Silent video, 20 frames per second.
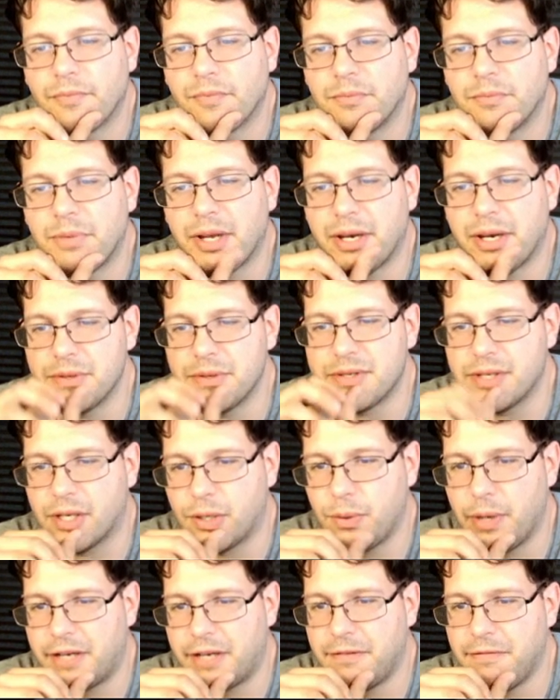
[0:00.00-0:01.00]
But it was a
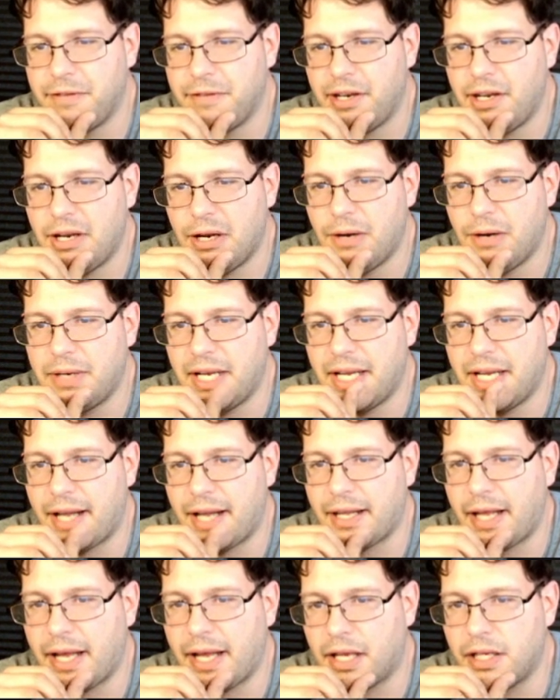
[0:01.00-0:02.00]
quick video, and he
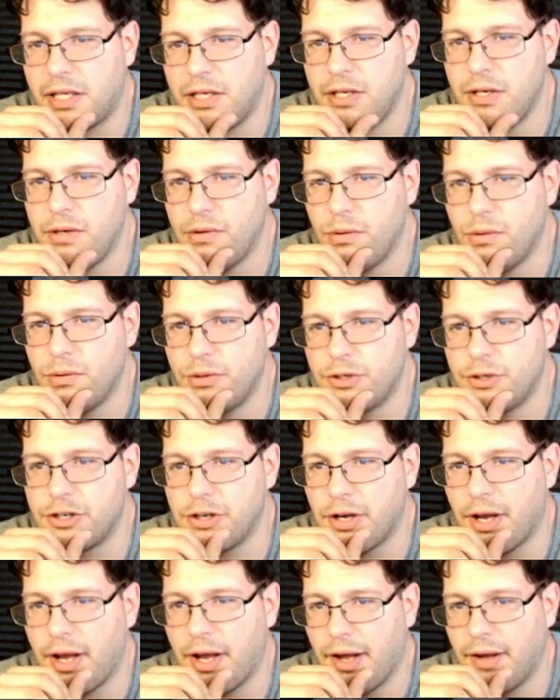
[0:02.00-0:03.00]
got like a huge
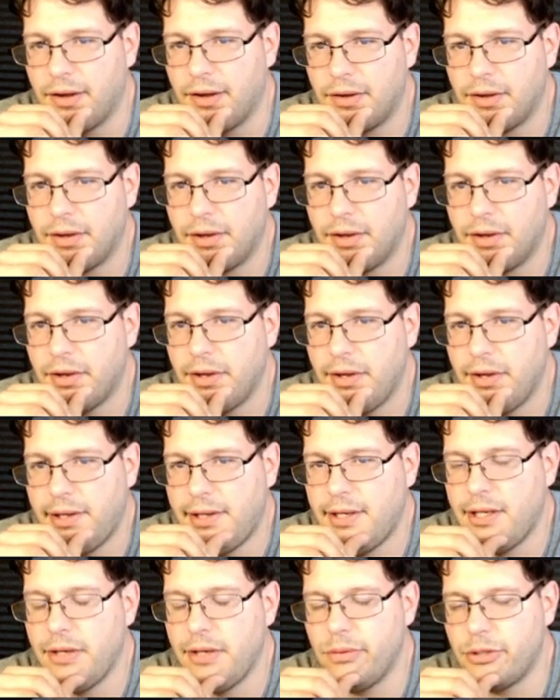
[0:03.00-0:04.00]

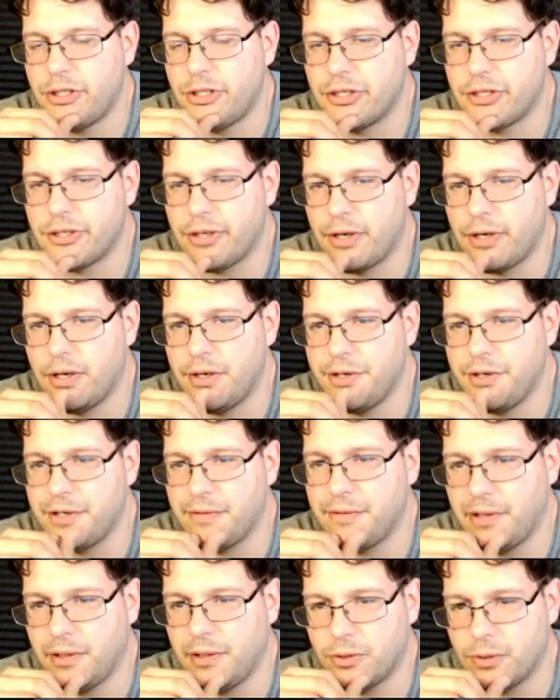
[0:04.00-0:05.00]
surge
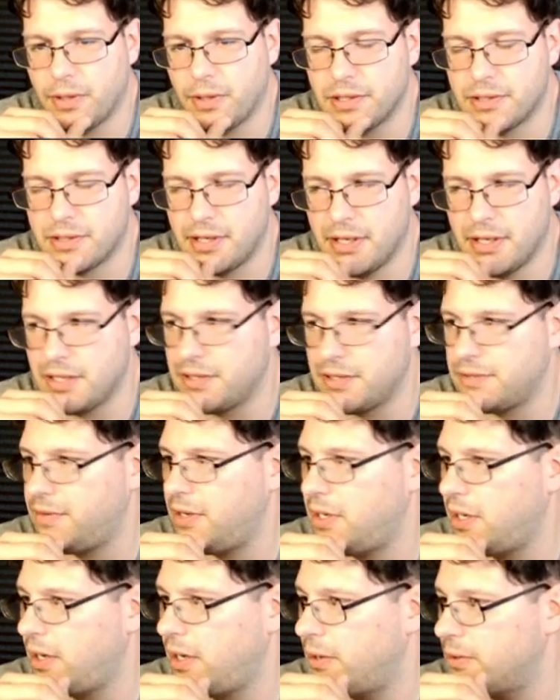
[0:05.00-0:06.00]
of interest in his
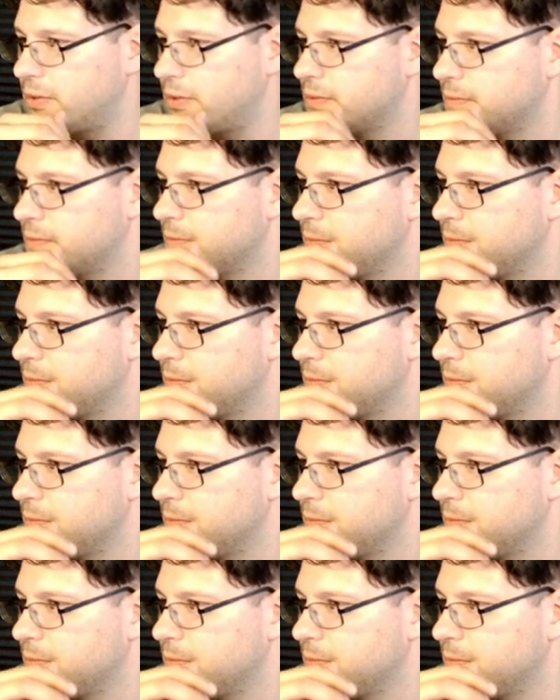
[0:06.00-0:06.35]
videos.